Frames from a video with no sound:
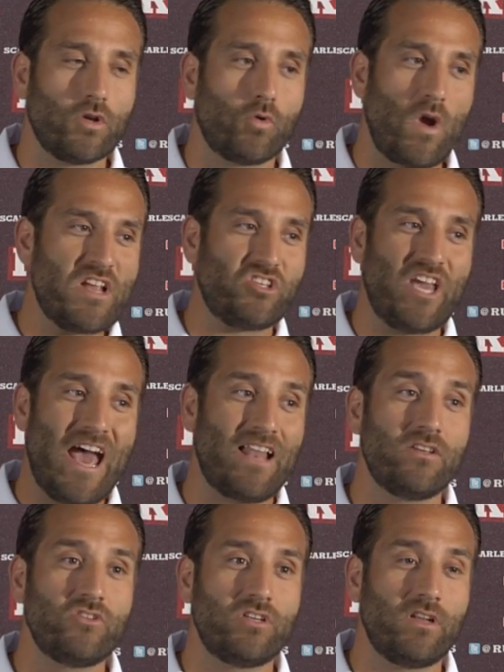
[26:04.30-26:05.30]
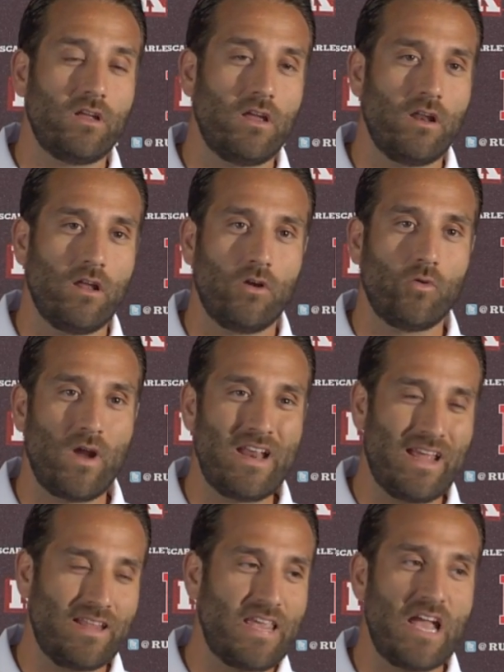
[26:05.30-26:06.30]
a great challenge and a
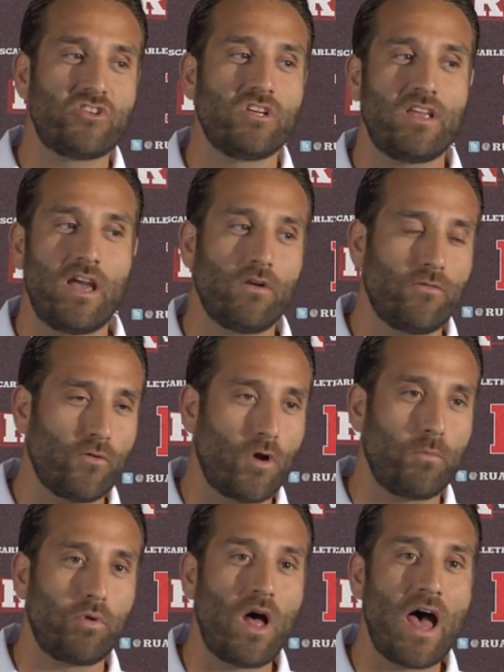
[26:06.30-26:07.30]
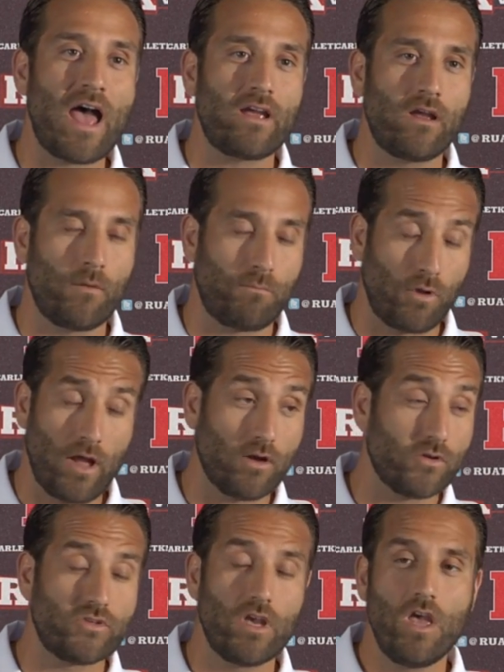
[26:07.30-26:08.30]
great attention getter for our
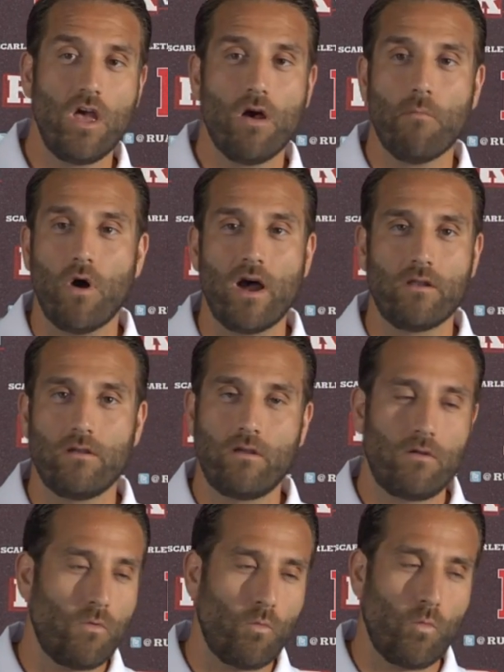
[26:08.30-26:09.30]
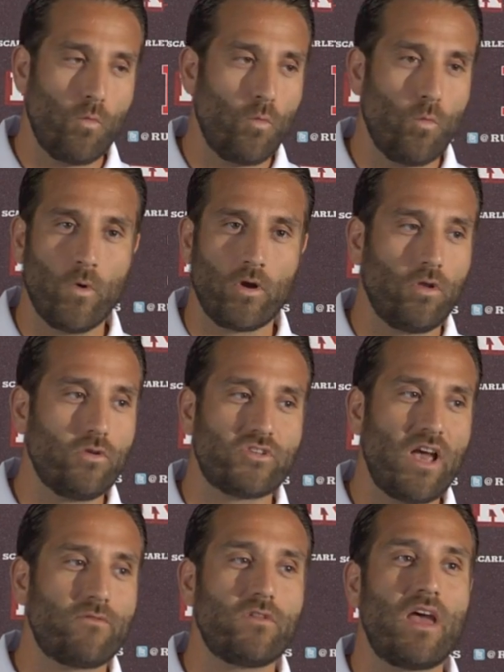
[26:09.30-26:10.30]
players. But win or lose
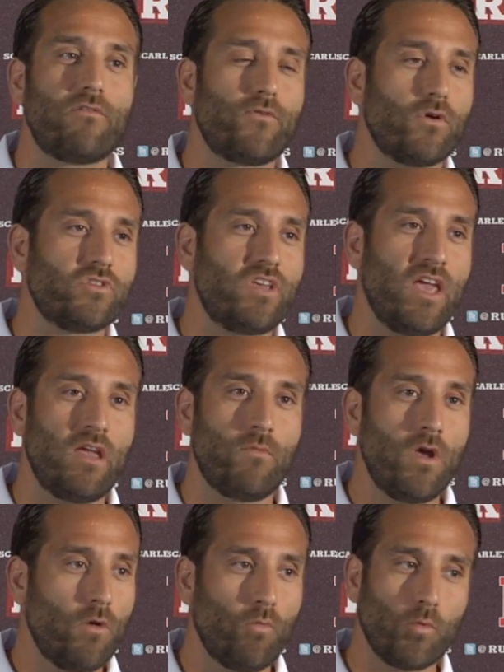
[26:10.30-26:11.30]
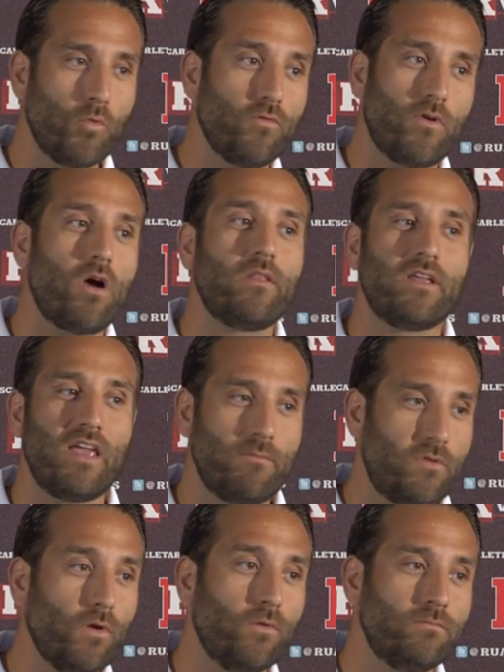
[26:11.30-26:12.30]
after that first game, we're moving on to game
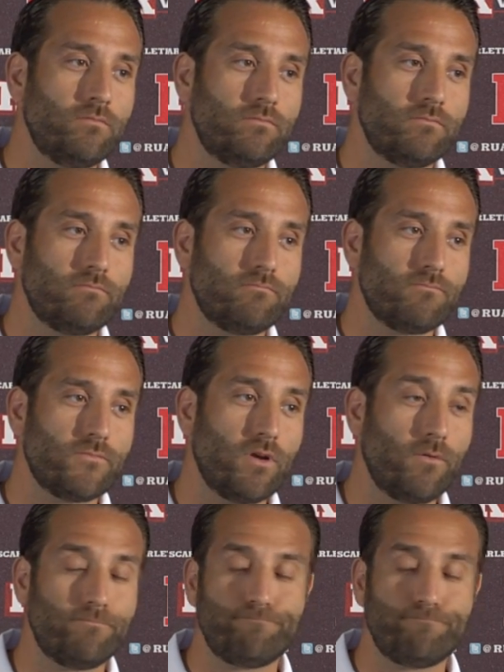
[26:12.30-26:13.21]
two. So.